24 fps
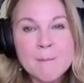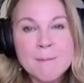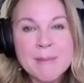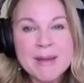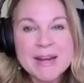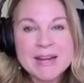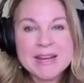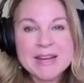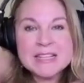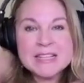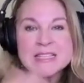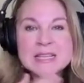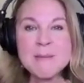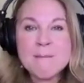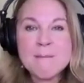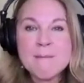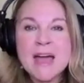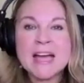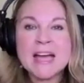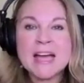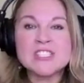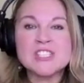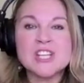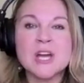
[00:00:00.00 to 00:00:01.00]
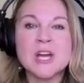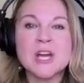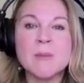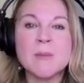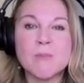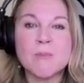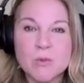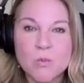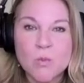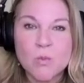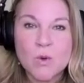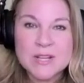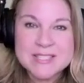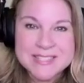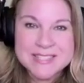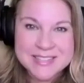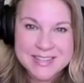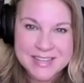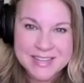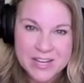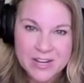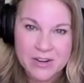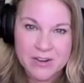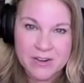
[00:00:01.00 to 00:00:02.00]
but it needs to match up with what's in
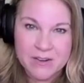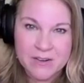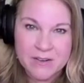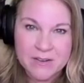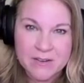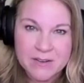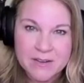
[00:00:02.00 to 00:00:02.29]
here.